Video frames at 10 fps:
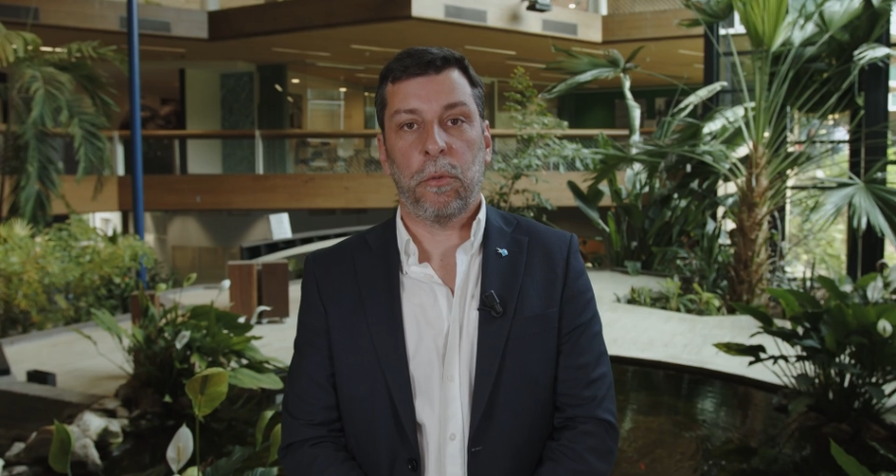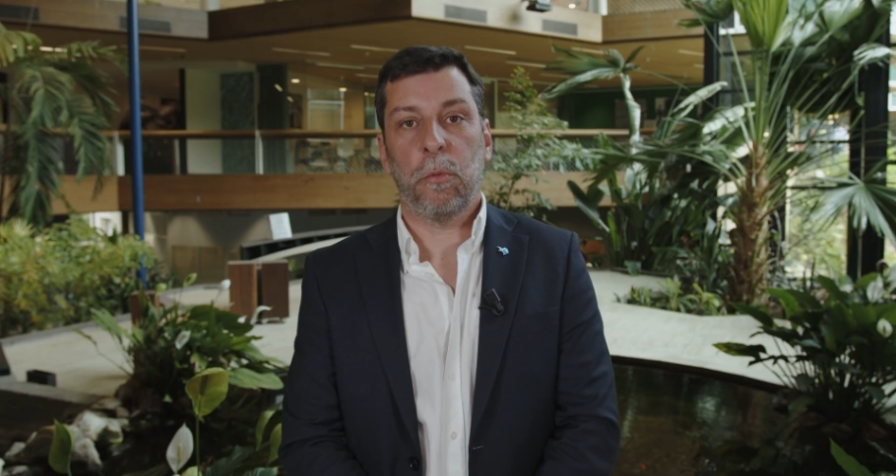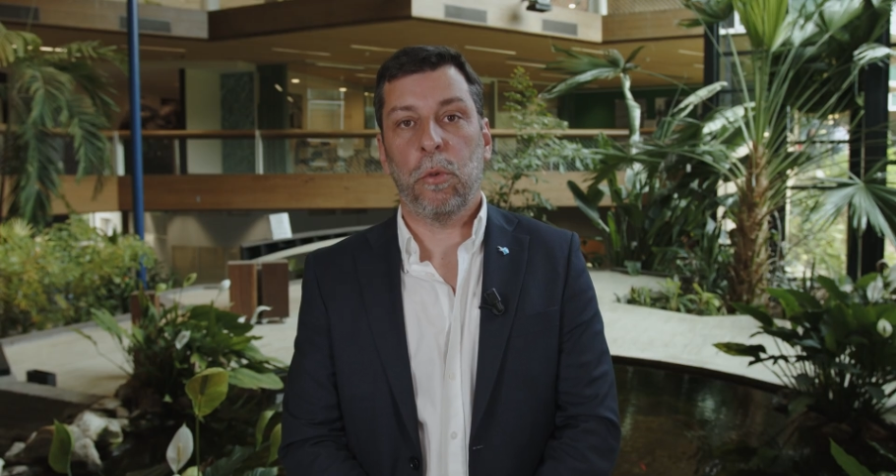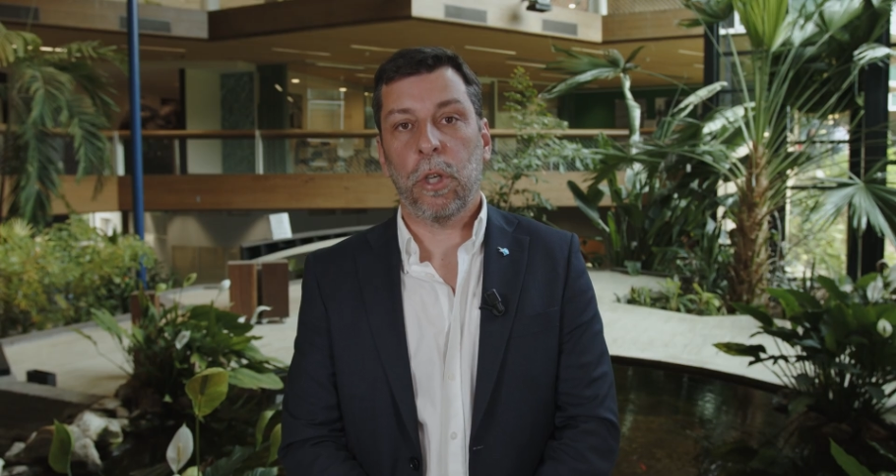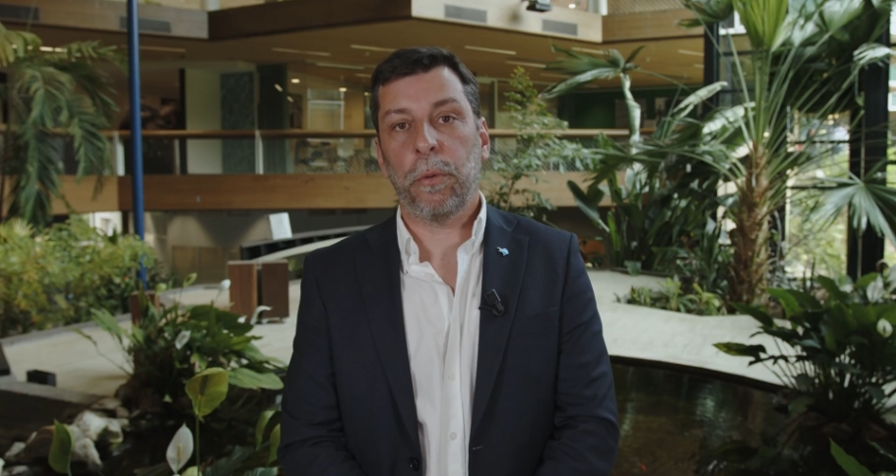we
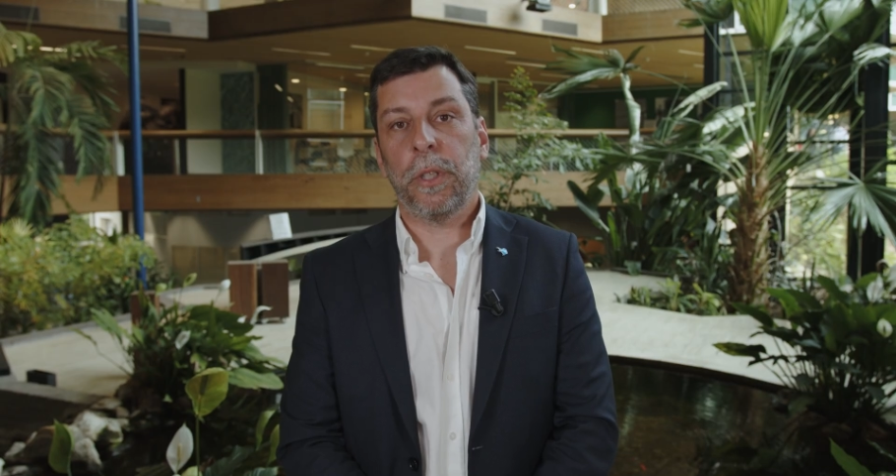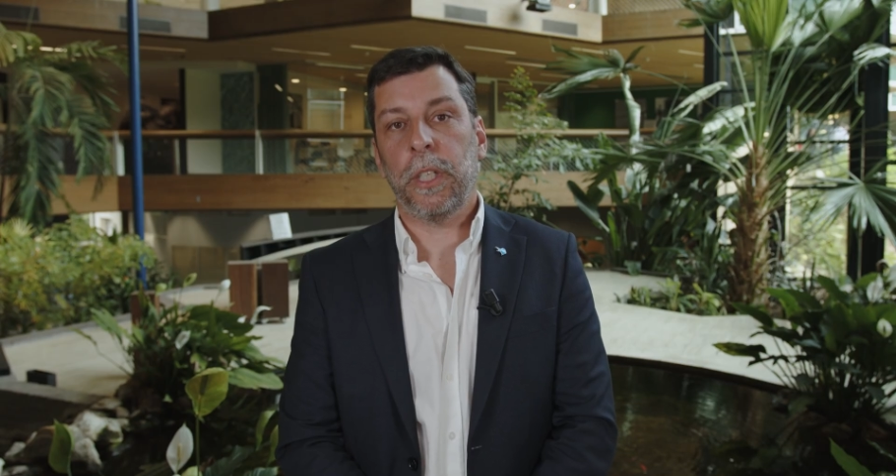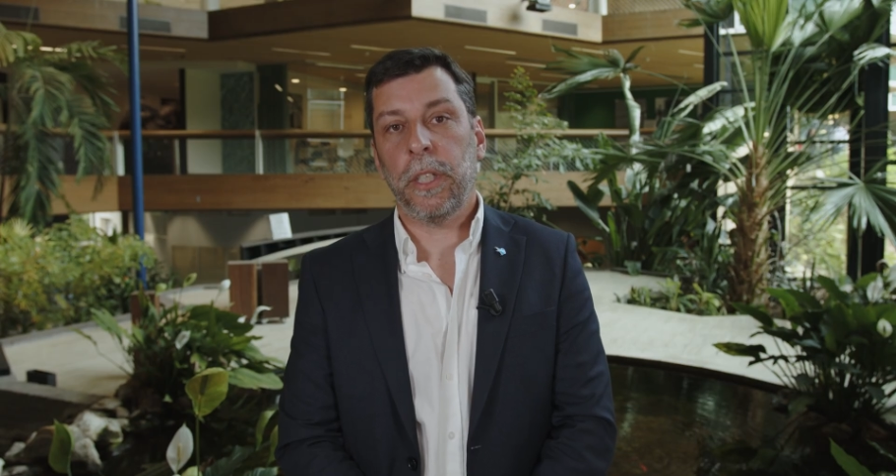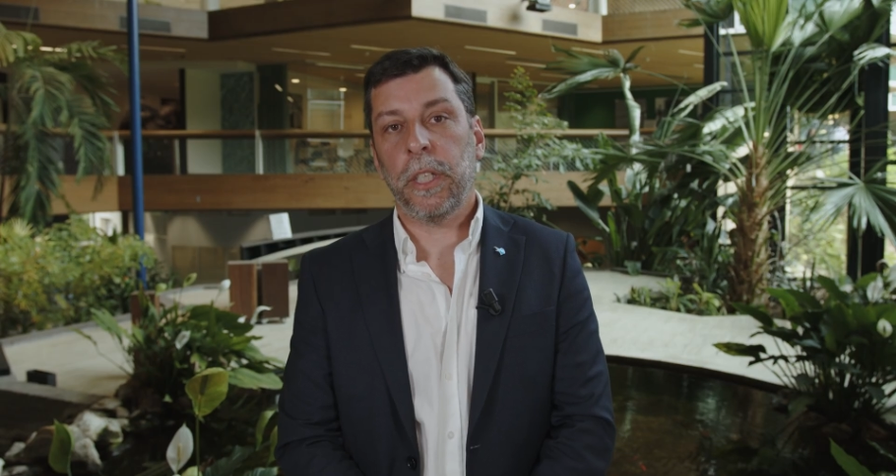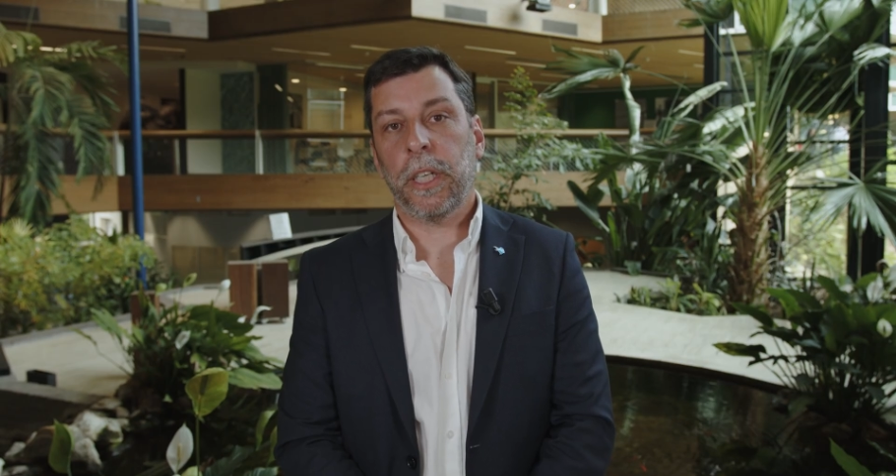work with
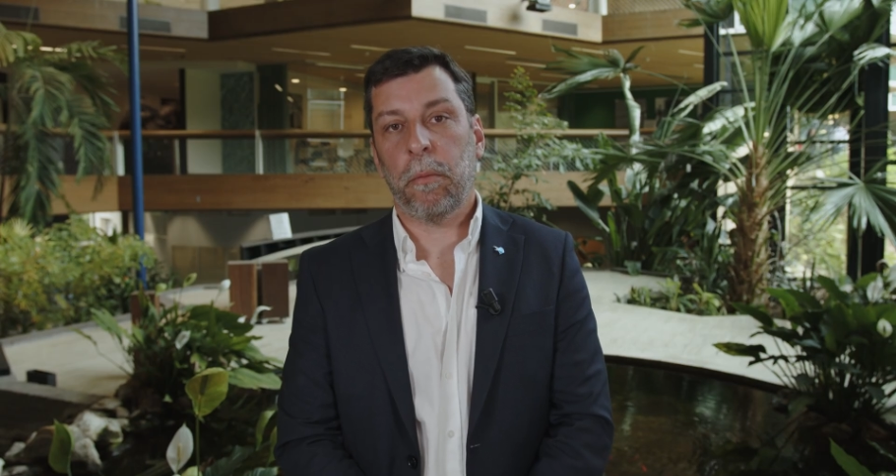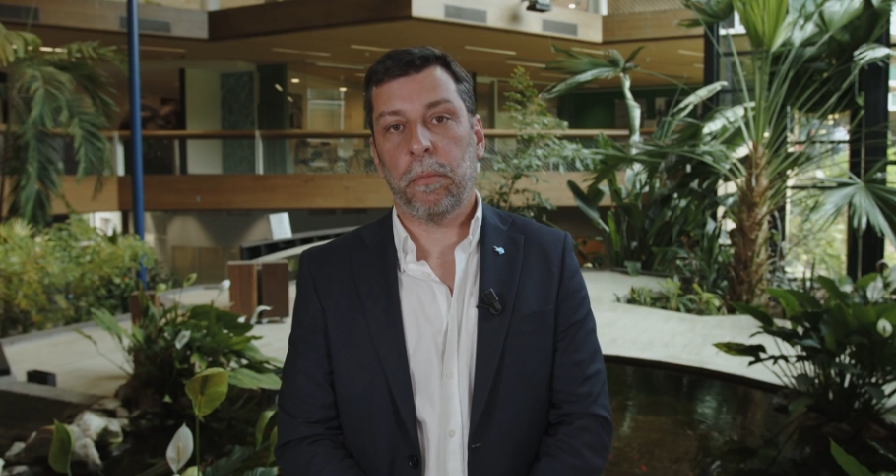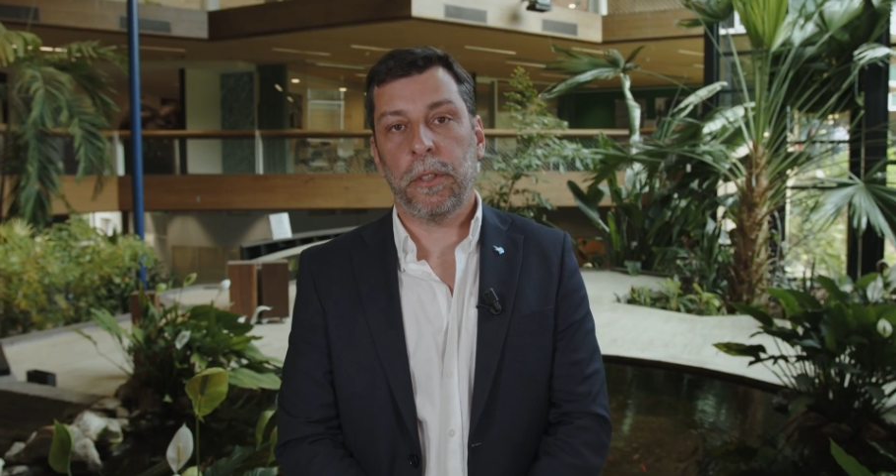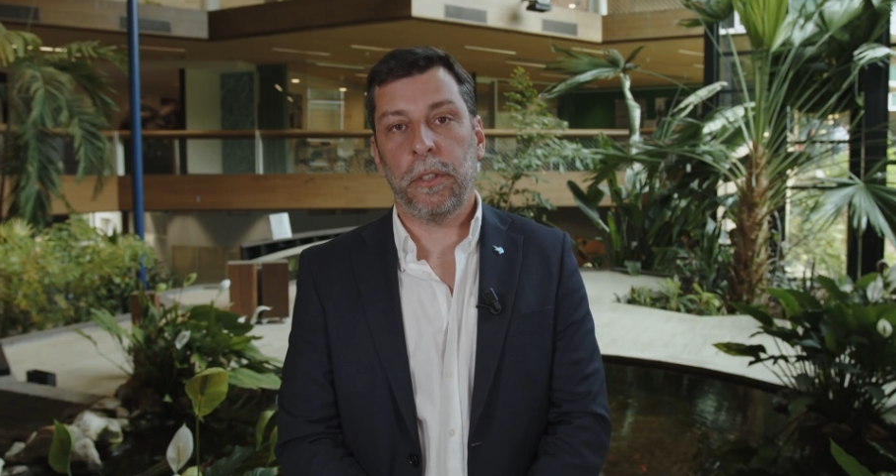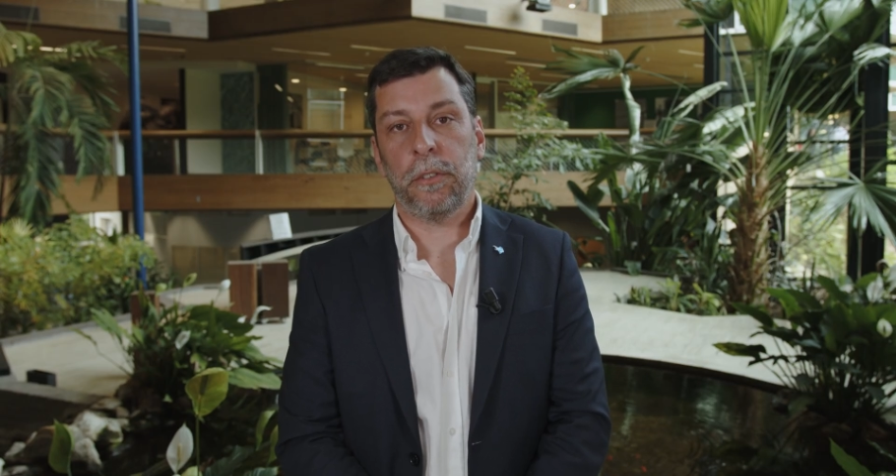leading
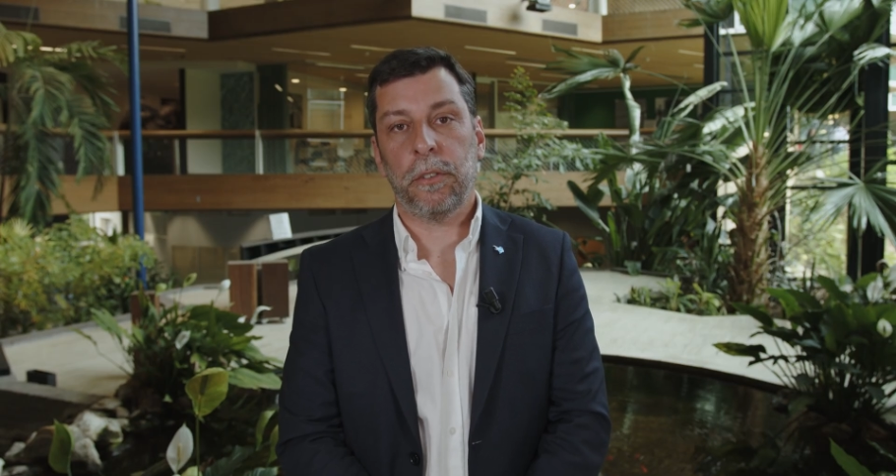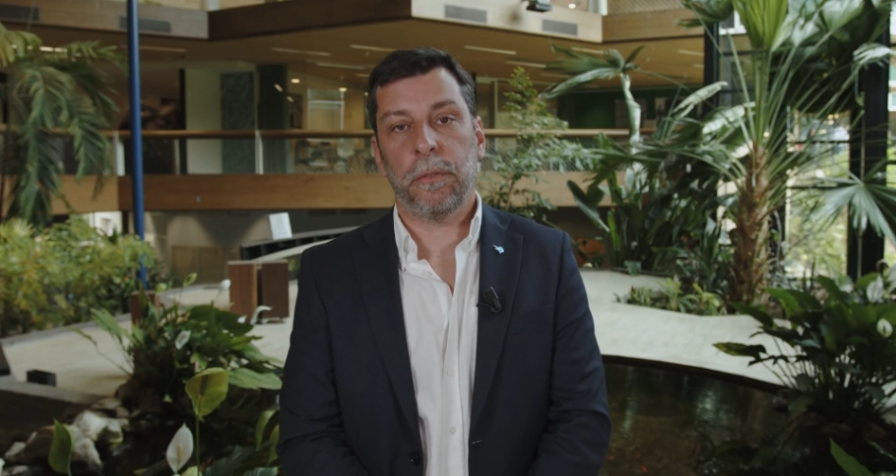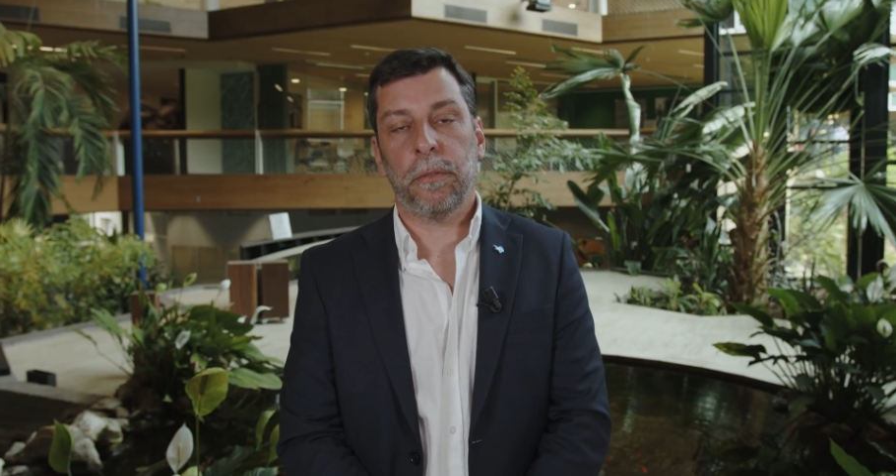companies